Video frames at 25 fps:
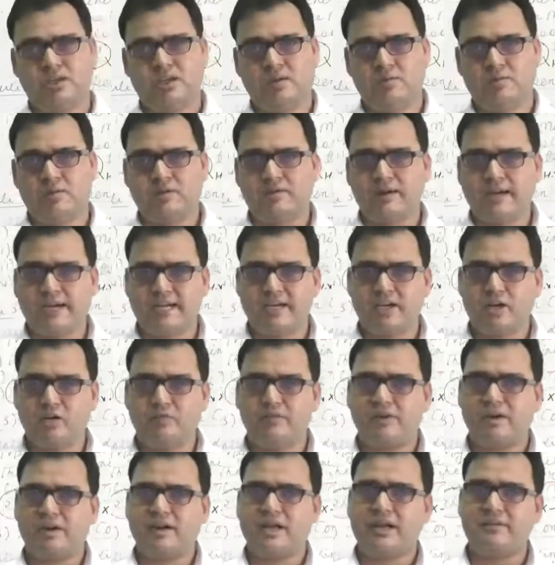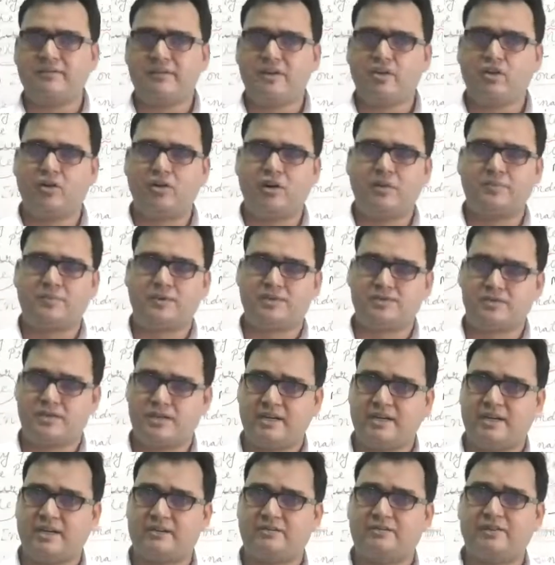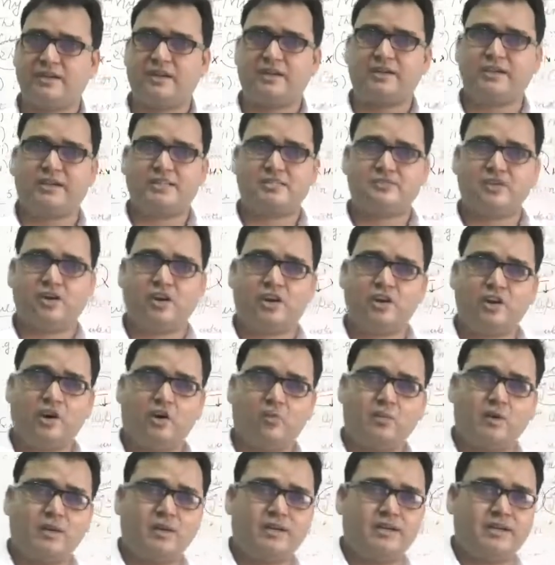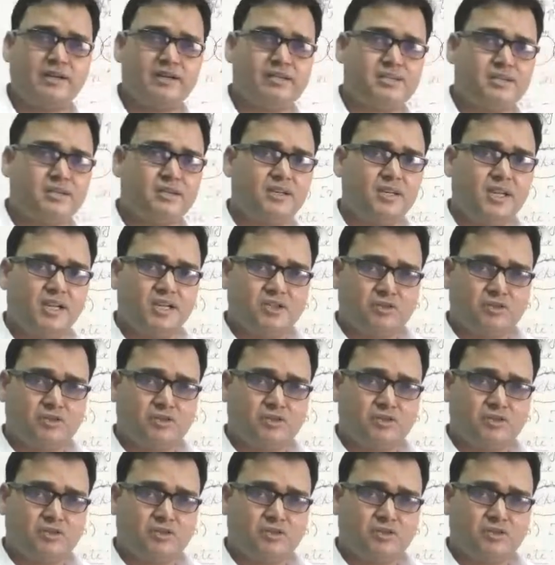But right now we are having only present indefinite tense in open condition.